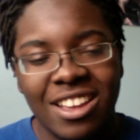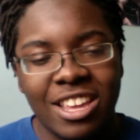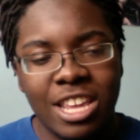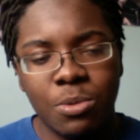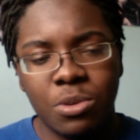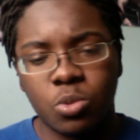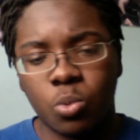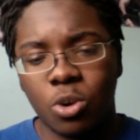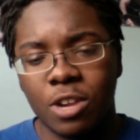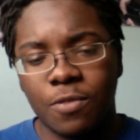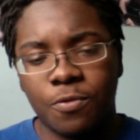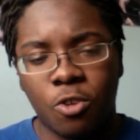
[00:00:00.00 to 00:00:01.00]
He was
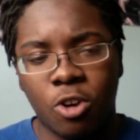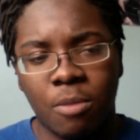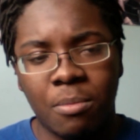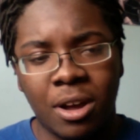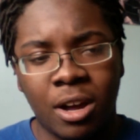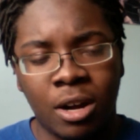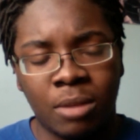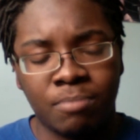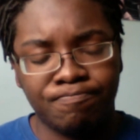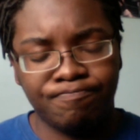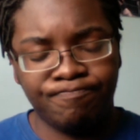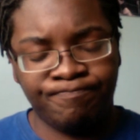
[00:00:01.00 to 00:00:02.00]
working for him,
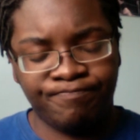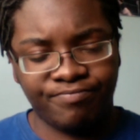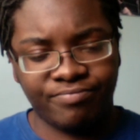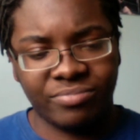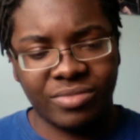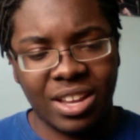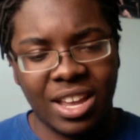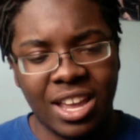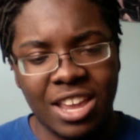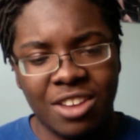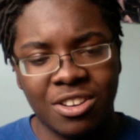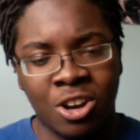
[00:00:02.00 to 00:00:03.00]

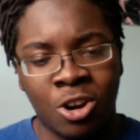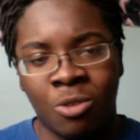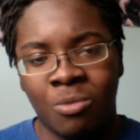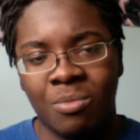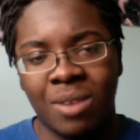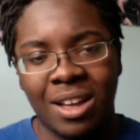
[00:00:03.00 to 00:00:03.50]
and